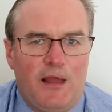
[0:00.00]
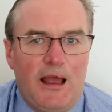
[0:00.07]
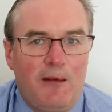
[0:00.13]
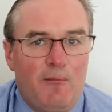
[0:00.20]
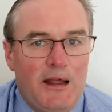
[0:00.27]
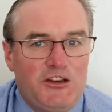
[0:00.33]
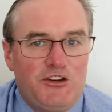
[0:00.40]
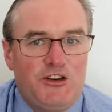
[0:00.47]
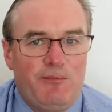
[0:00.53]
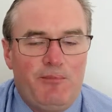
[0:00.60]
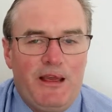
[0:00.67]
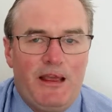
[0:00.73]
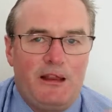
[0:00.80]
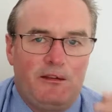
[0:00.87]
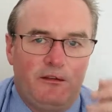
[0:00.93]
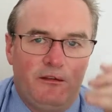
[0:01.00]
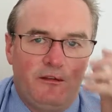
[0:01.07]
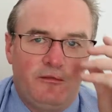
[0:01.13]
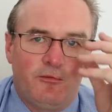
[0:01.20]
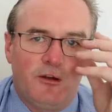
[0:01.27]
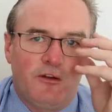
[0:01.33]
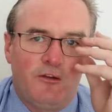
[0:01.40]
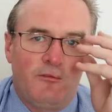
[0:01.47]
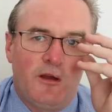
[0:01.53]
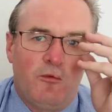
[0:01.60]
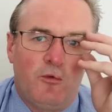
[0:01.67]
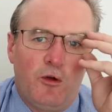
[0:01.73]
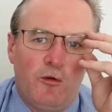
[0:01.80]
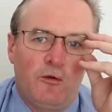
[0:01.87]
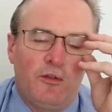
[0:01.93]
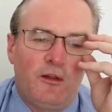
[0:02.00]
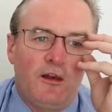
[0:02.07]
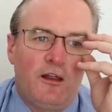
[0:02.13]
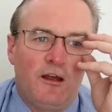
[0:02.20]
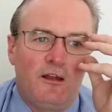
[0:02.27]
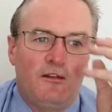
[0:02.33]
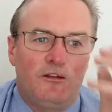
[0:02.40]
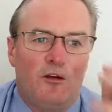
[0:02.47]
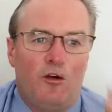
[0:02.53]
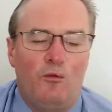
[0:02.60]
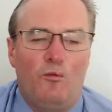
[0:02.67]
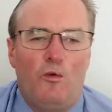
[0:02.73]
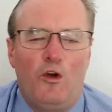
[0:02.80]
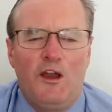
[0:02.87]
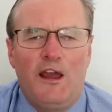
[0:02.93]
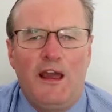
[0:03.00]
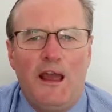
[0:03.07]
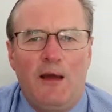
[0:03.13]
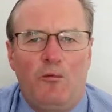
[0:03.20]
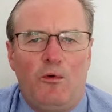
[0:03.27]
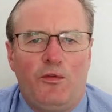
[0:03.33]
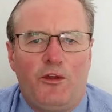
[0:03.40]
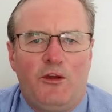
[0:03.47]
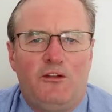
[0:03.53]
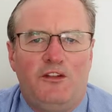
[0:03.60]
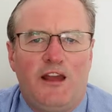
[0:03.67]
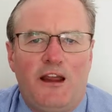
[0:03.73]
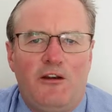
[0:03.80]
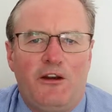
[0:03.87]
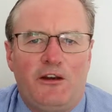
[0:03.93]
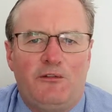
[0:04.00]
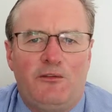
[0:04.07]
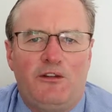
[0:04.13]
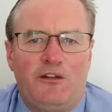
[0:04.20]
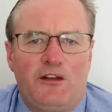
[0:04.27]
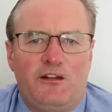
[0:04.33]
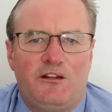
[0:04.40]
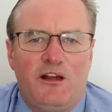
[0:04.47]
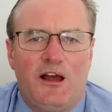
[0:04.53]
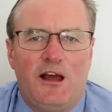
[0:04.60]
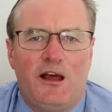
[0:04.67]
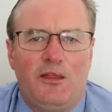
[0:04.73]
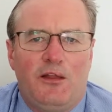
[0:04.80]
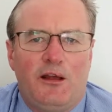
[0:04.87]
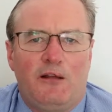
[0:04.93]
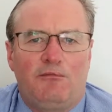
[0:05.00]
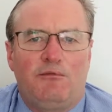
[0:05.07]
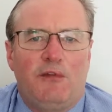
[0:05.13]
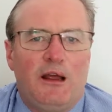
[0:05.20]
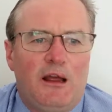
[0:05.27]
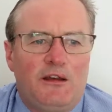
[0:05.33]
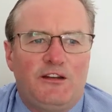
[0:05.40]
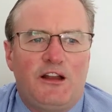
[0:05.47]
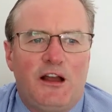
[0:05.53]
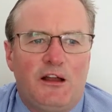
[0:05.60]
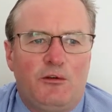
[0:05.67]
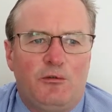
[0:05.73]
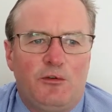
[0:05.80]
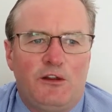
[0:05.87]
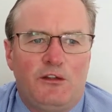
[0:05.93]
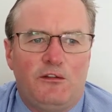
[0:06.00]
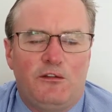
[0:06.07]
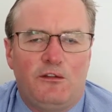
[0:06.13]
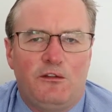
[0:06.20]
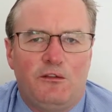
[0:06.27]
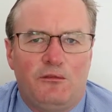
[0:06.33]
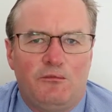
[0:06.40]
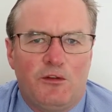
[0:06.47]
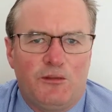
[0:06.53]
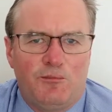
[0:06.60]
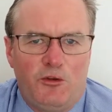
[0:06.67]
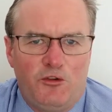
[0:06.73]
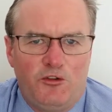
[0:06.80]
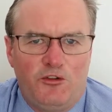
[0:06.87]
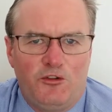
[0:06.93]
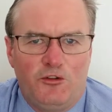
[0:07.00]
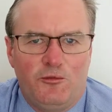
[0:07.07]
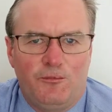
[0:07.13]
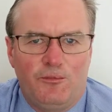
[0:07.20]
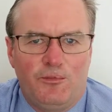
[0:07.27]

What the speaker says: And much depends, when I do my work with clients, on working out what those characteristics are that target audiences respond to.